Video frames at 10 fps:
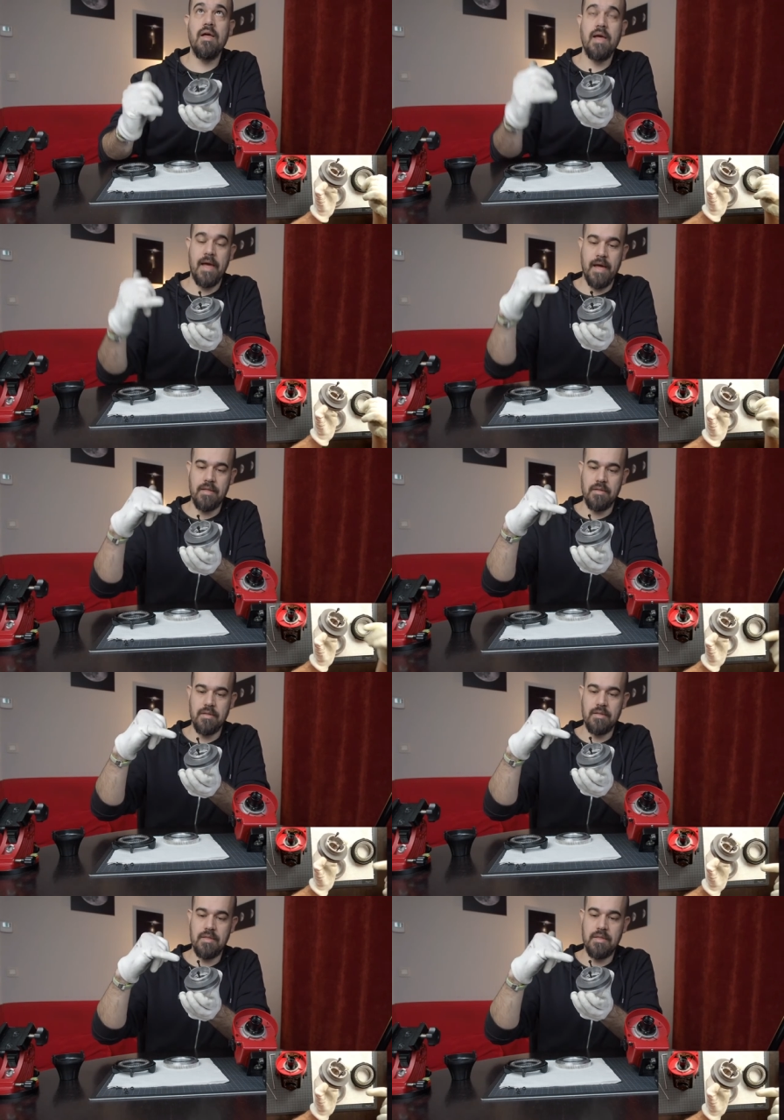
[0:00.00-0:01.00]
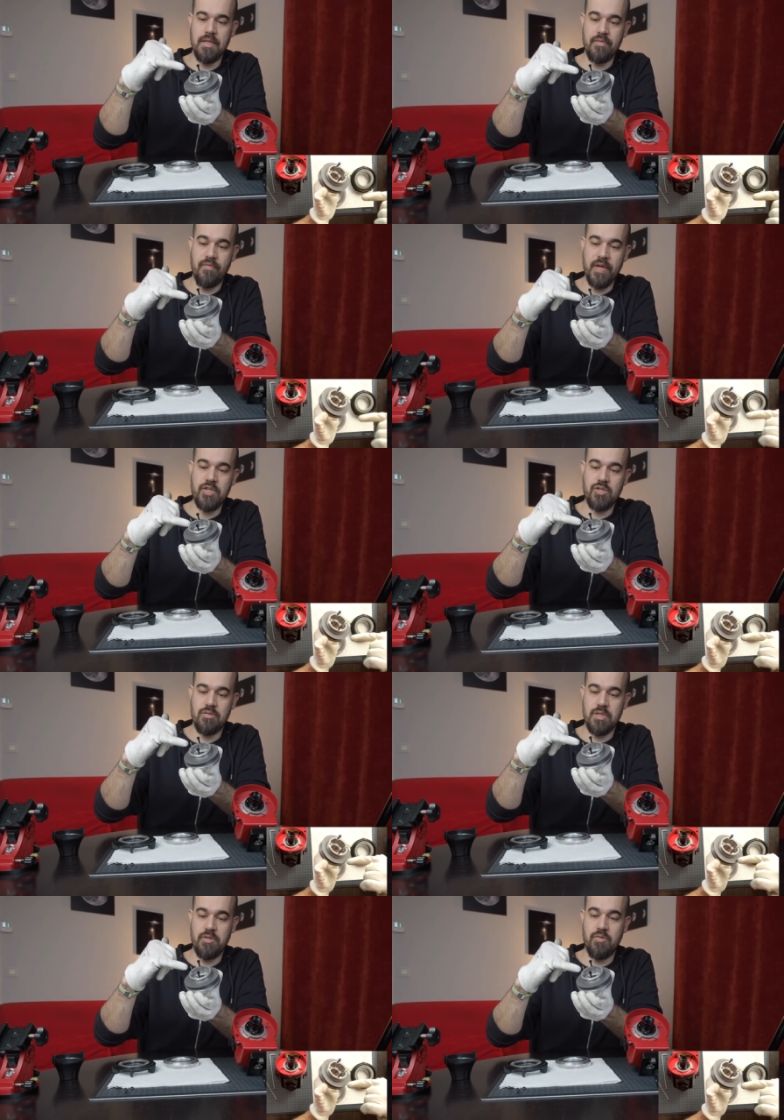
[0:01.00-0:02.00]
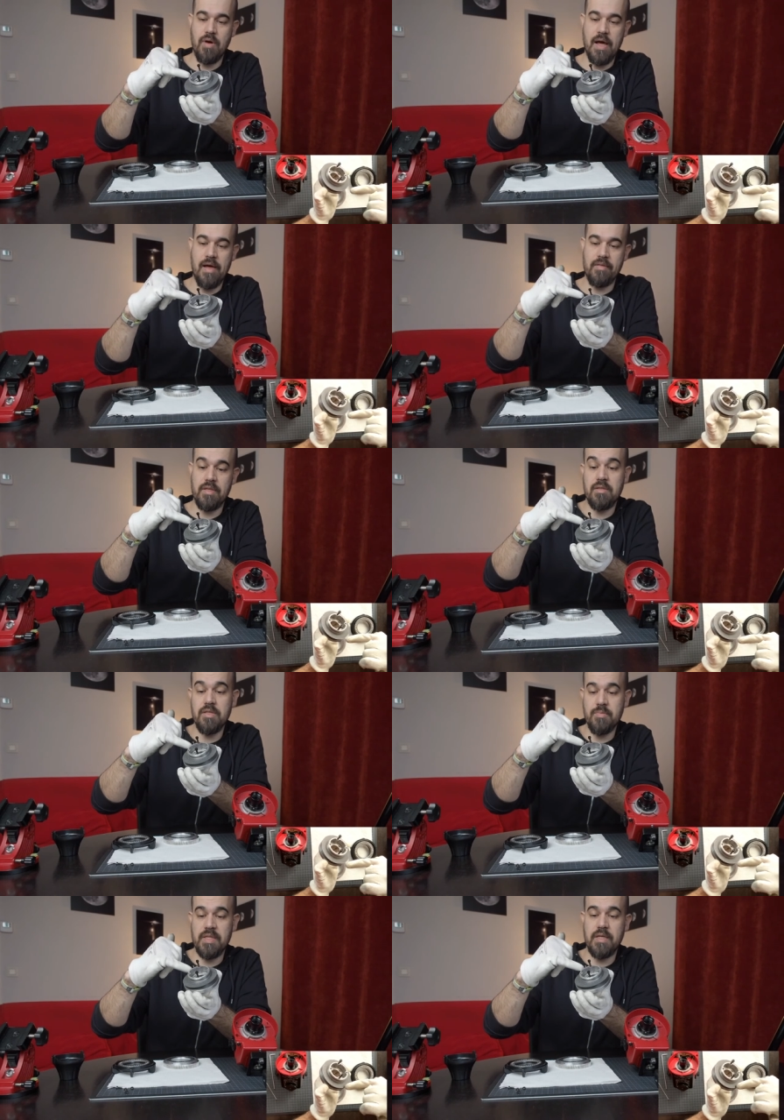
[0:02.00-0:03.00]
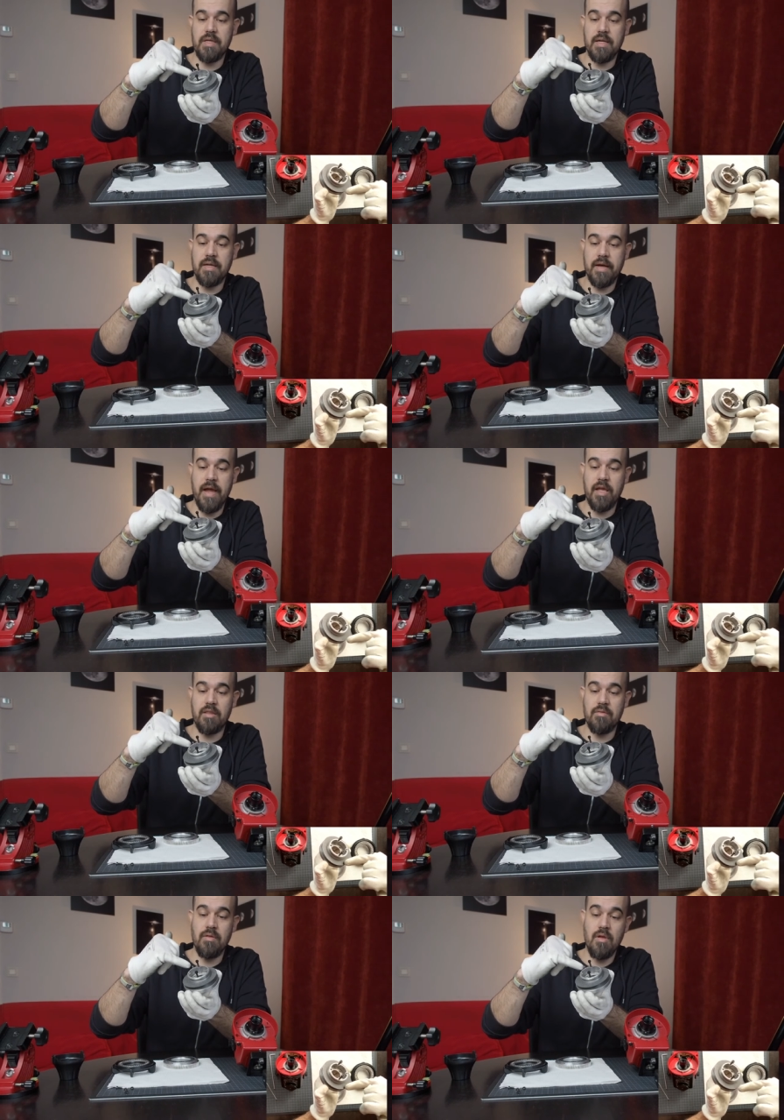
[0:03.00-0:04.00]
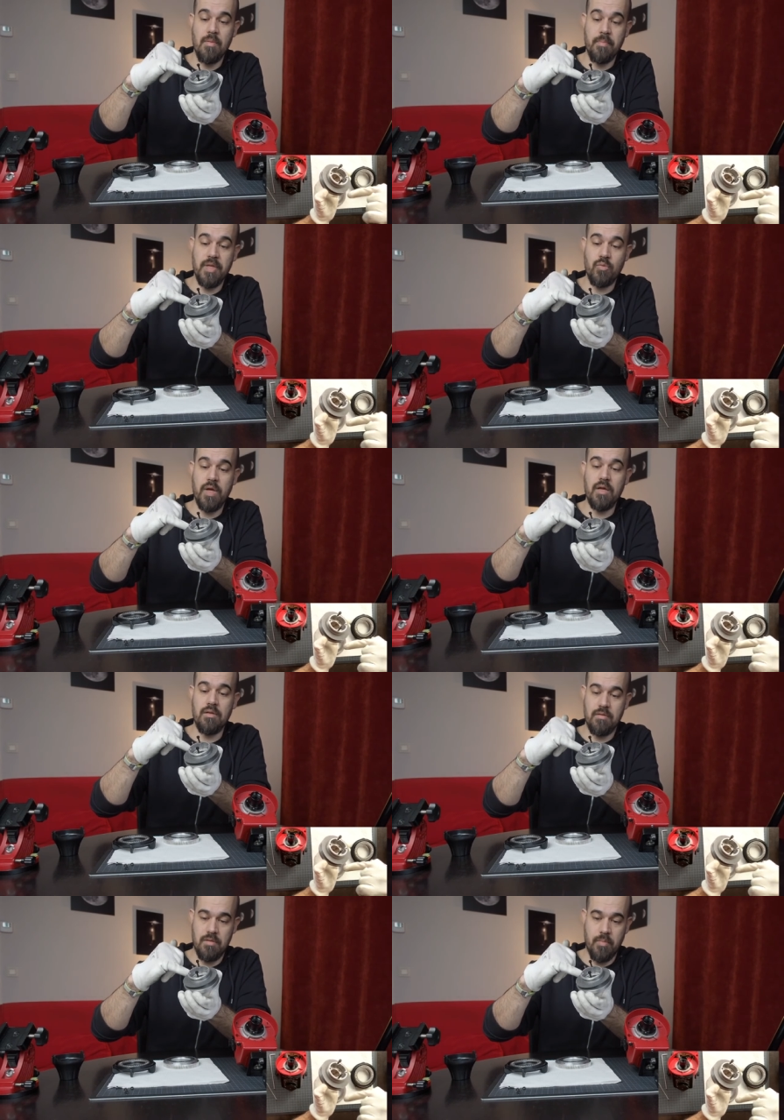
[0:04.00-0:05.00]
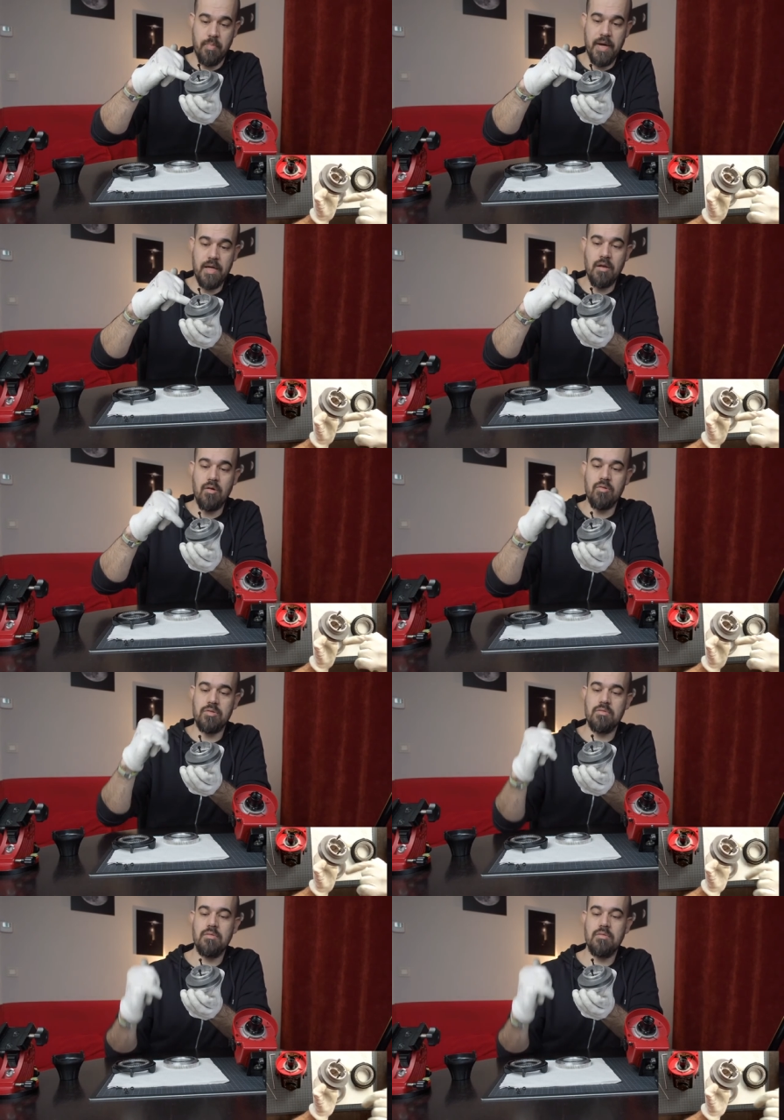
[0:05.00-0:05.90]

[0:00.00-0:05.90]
And uh, the friction that you have, that this material creates between the payload,